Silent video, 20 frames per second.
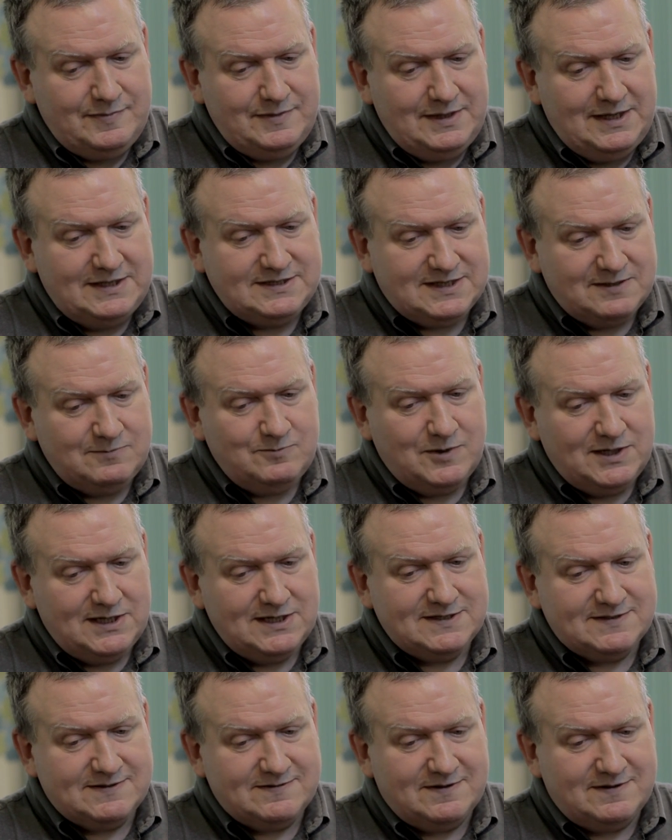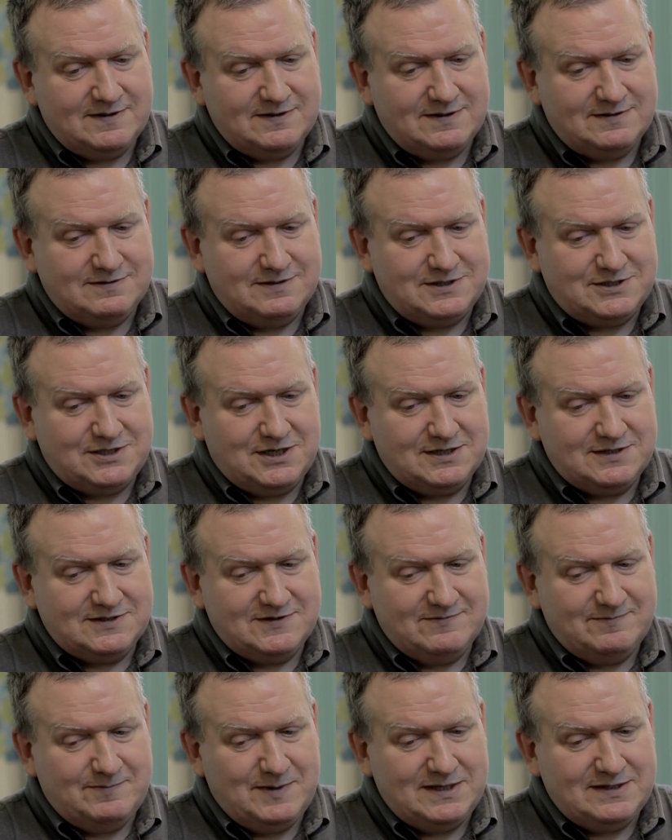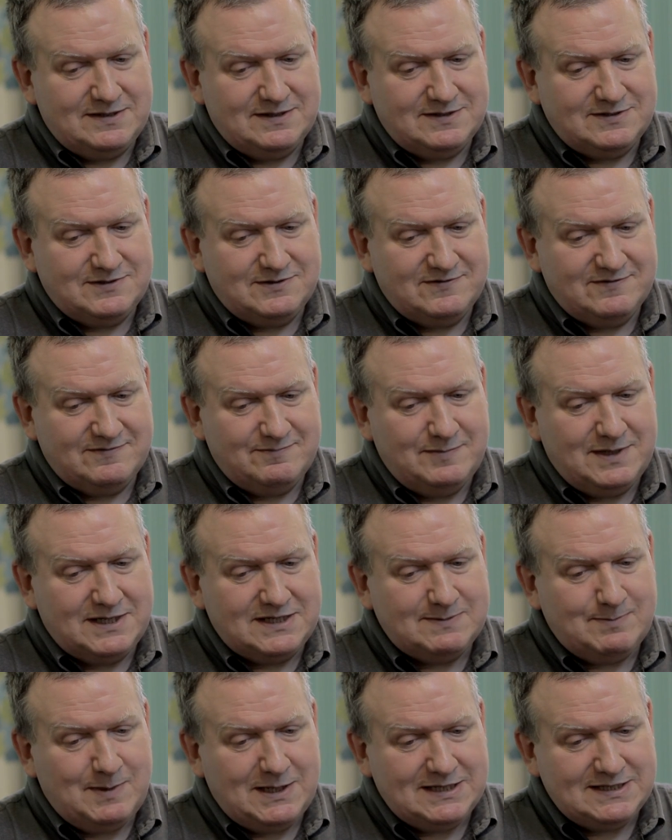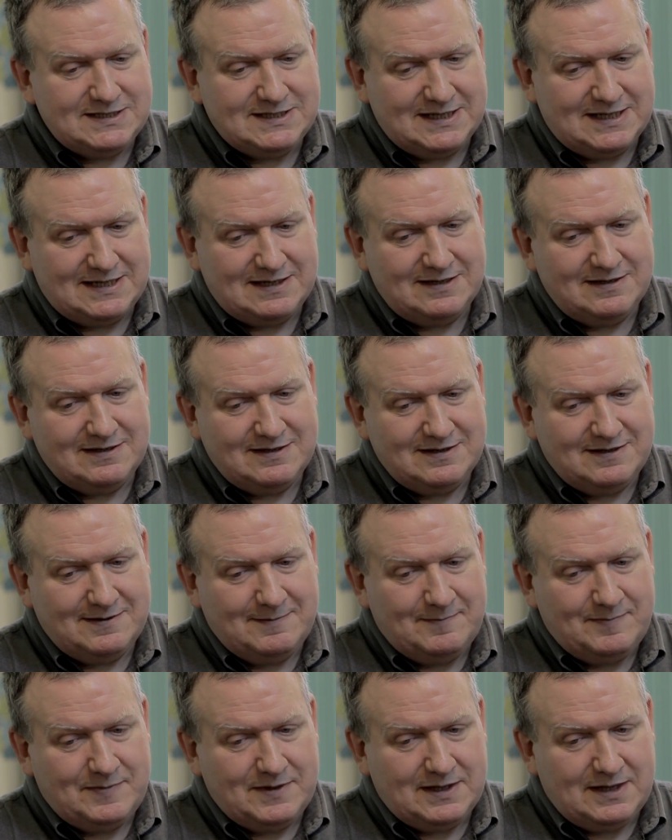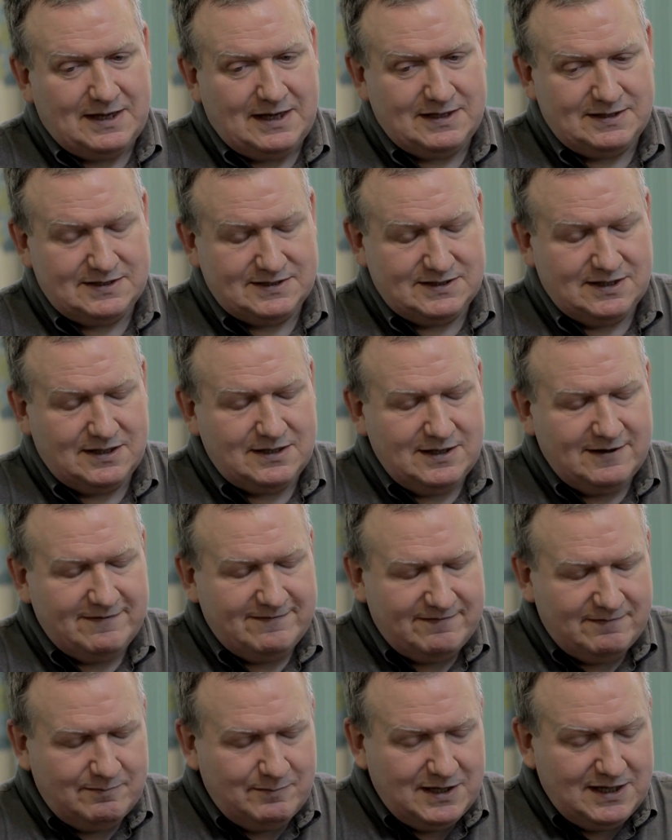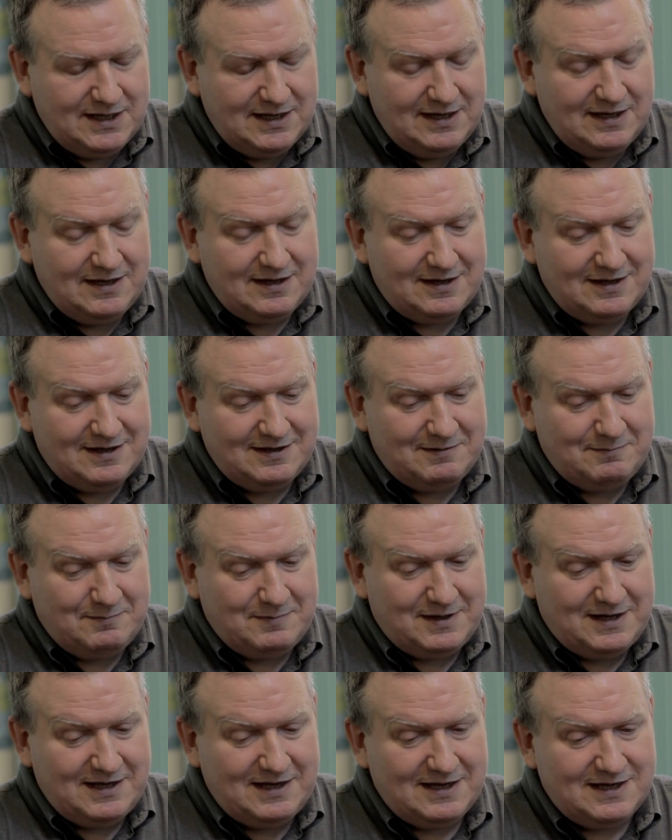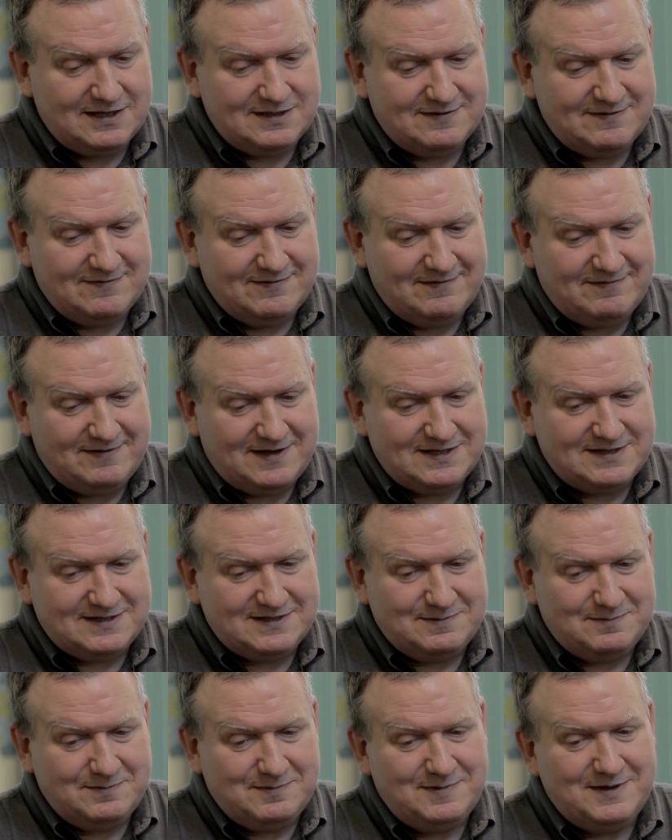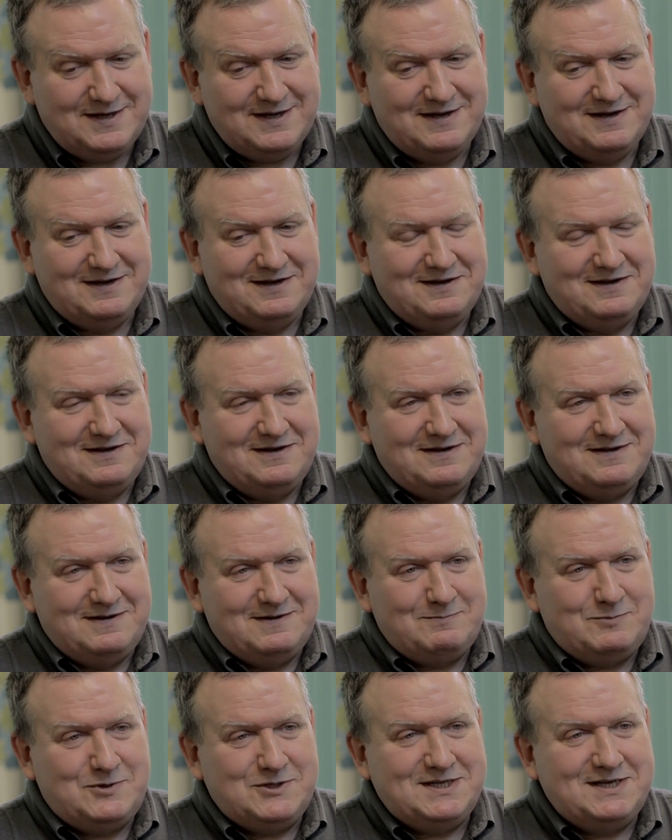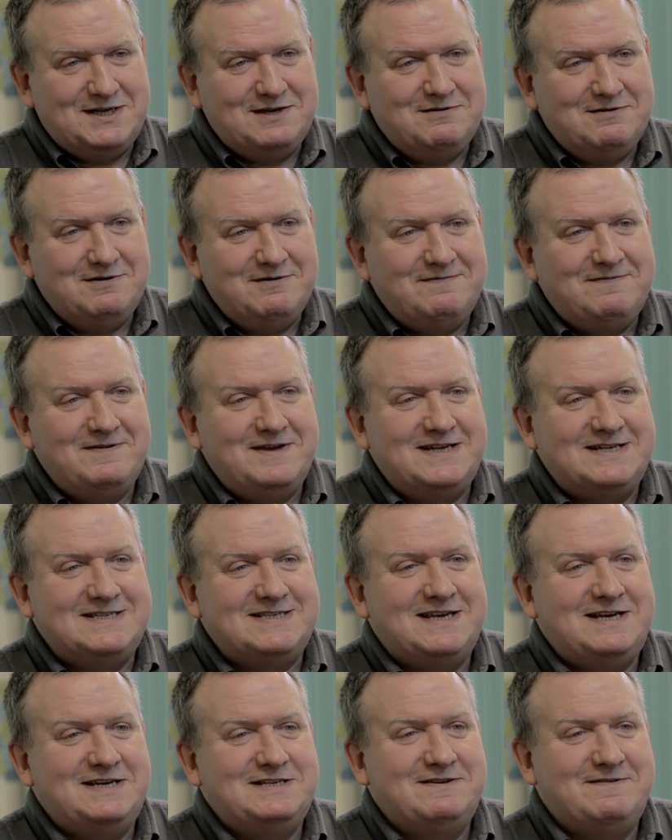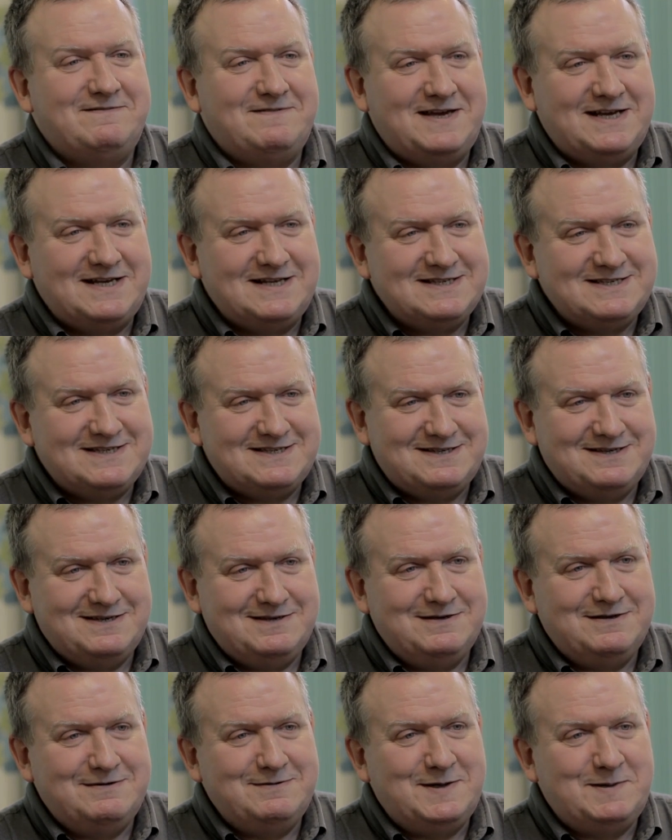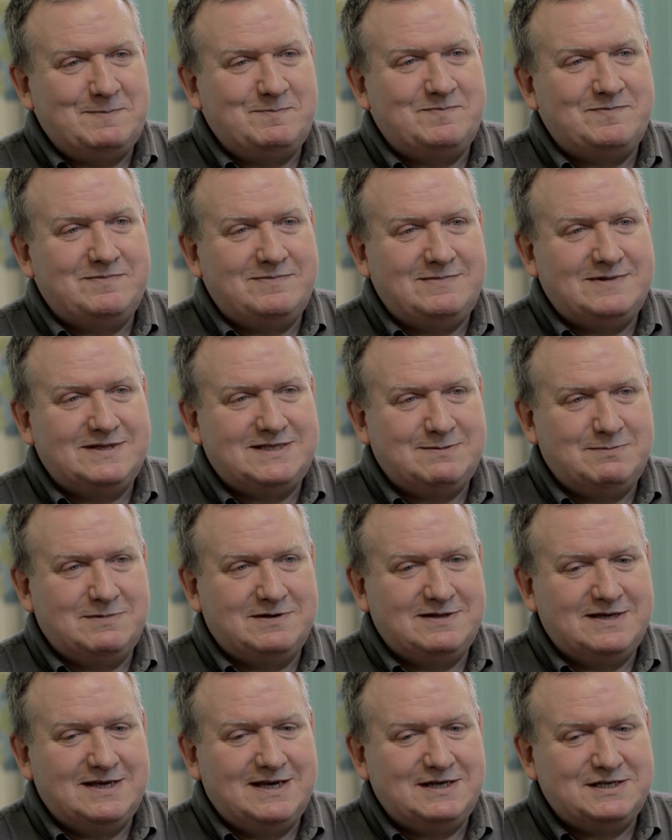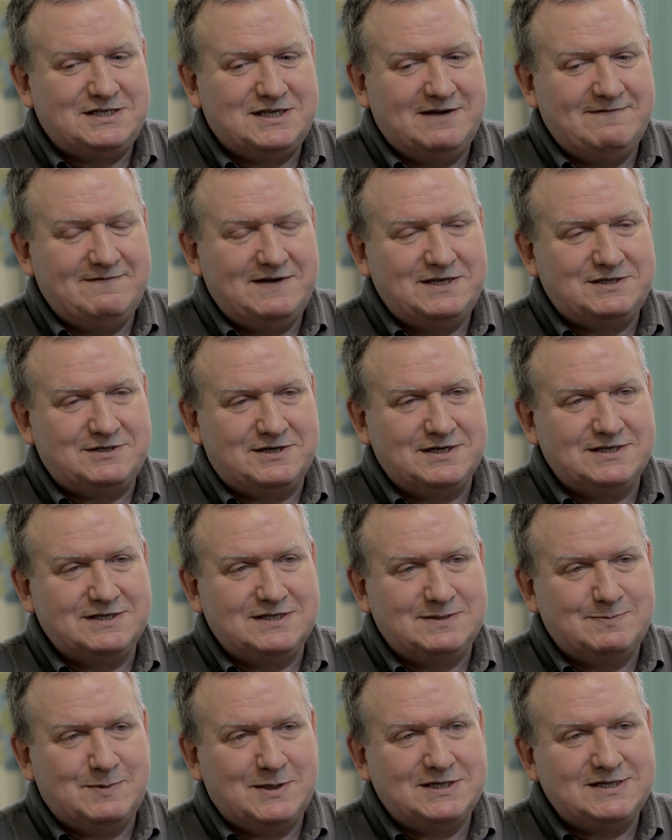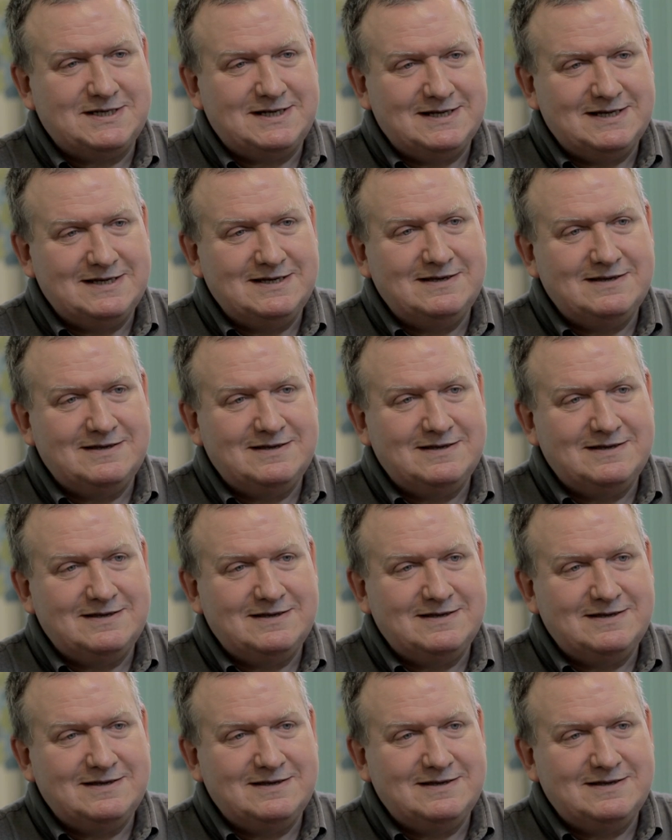in some ways, the drugs have been a sort of mixed blessing. And certainly for me, I've had some pretty horrific side effects to some of the HIV drugs especially.